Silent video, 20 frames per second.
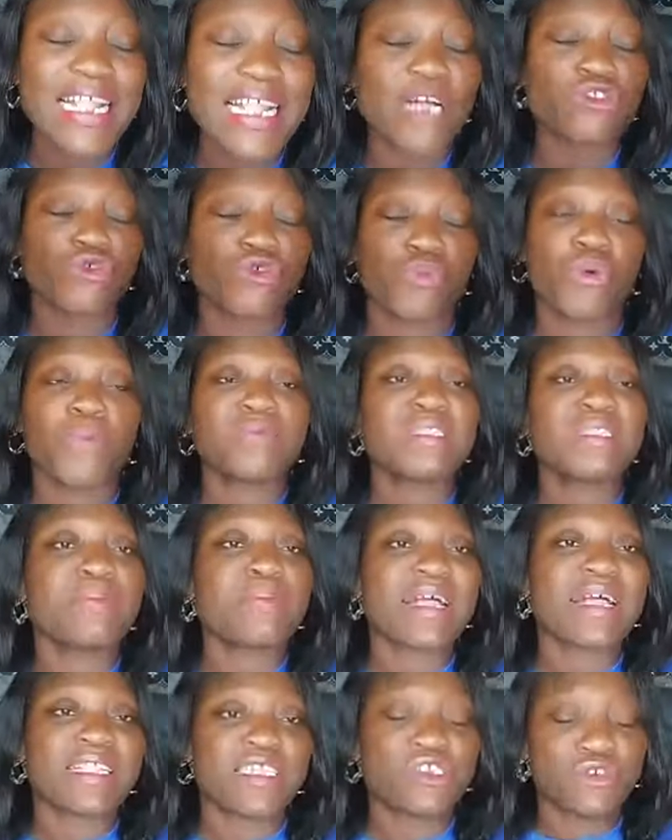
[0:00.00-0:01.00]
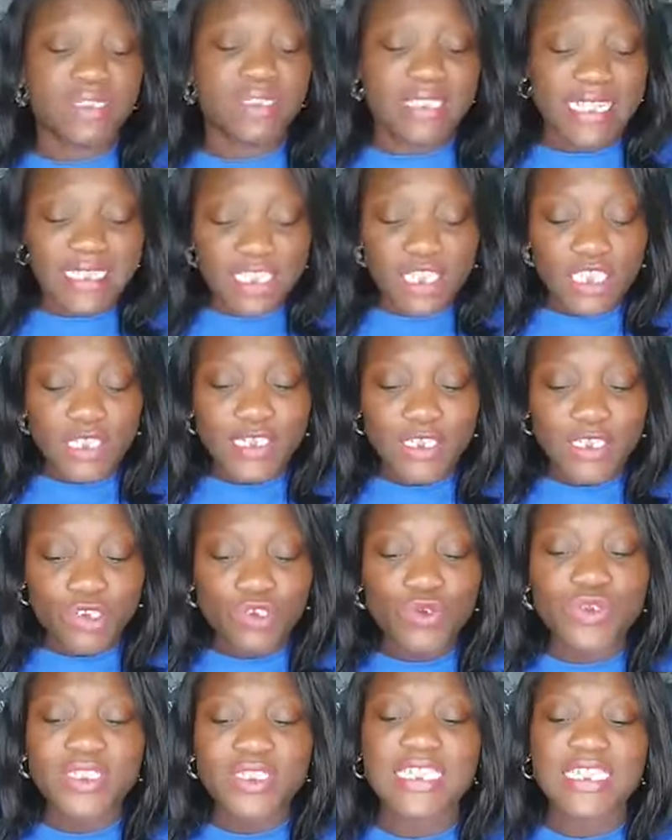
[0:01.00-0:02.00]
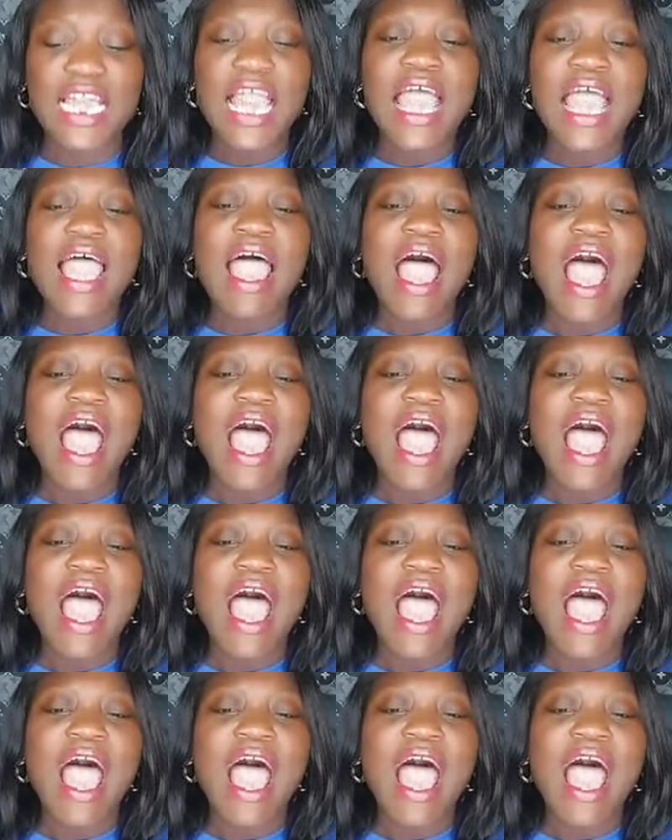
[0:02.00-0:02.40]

learn how to properly manage your debt issues.